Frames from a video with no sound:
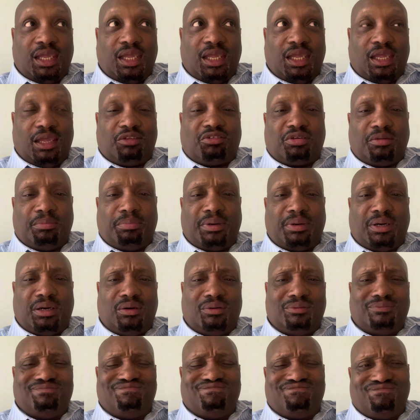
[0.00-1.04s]
It's
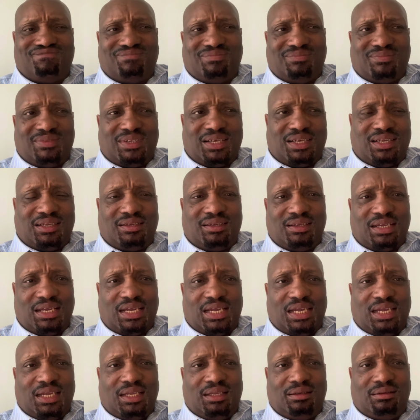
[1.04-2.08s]
about, I guess,
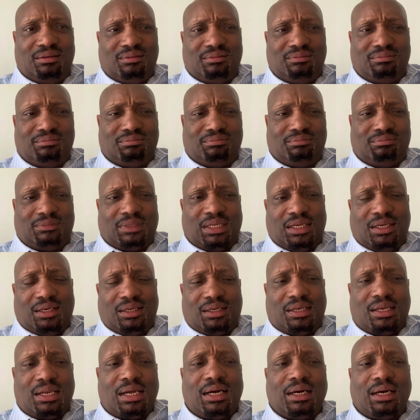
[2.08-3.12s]
eight, eight
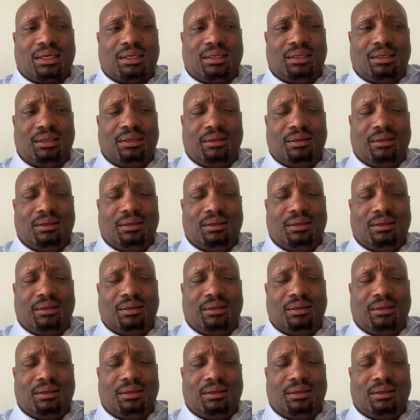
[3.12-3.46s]
o'clock,